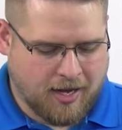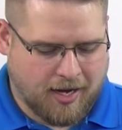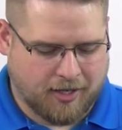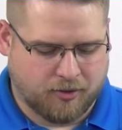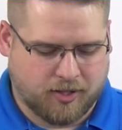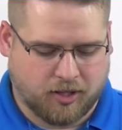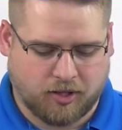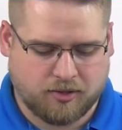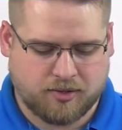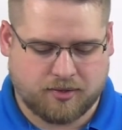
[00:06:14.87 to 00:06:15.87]
Heinrich
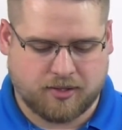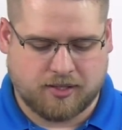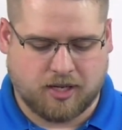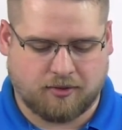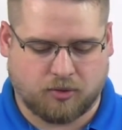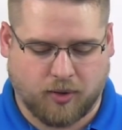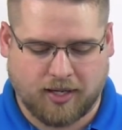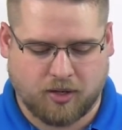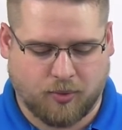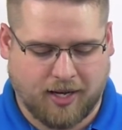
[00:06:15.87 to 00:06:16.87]
Hertz discovered
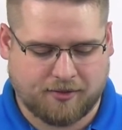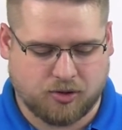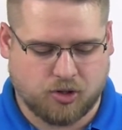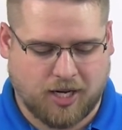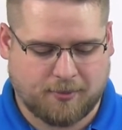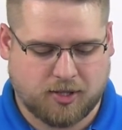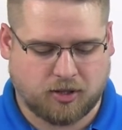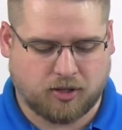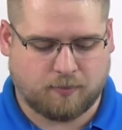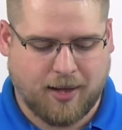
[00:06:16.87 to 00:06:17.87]
radio waves and James
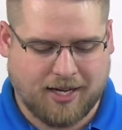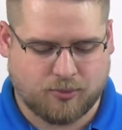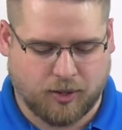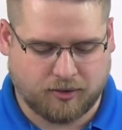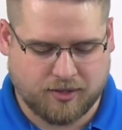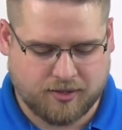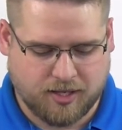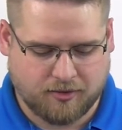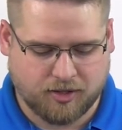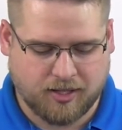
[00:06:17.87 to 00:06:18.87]
Clerk Maxwell
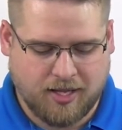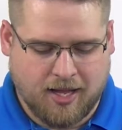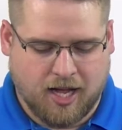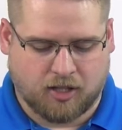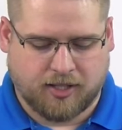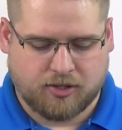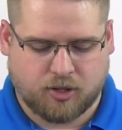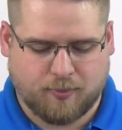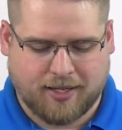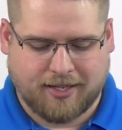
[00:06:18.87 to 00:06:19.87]
discovered
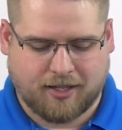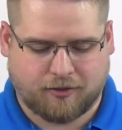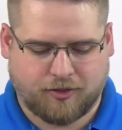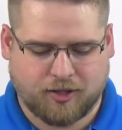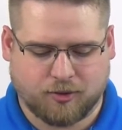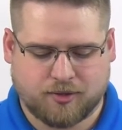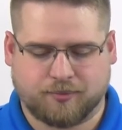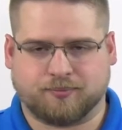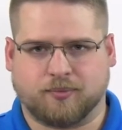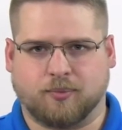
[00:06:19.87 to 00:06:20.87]
electromagnetic fields,
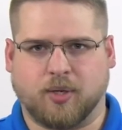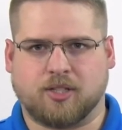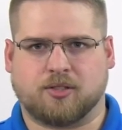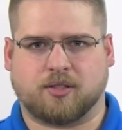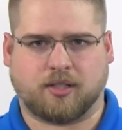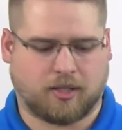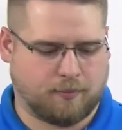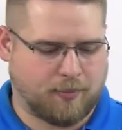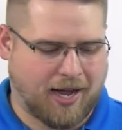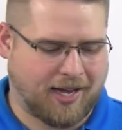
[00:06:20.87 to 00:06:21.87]
which
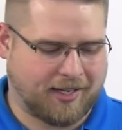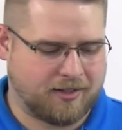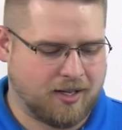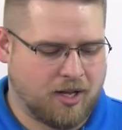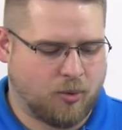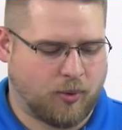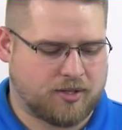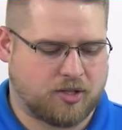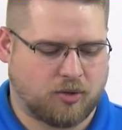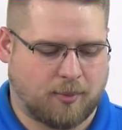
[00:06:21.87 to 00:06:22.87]
combined
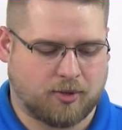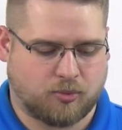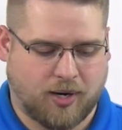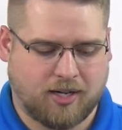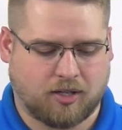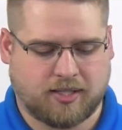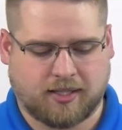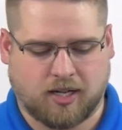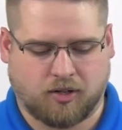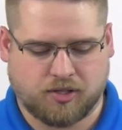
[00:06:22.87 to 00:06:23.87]
with Sir Robert's radar
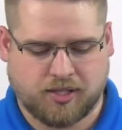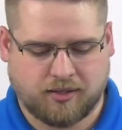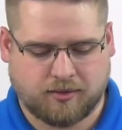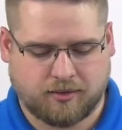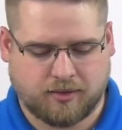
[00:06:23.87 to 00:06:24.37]
technology